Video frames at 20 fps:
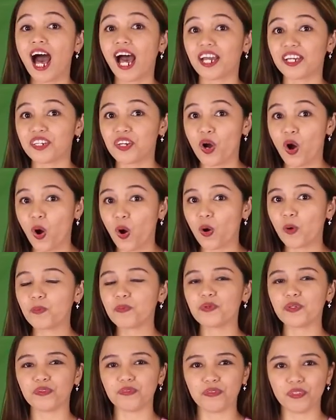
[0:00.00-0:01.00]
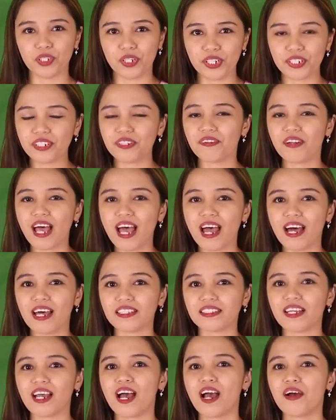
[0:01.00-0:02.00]
I hope you've learned a
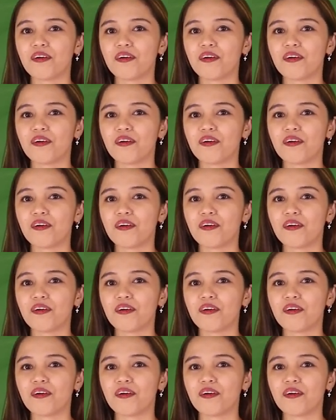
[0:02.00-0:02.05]
lot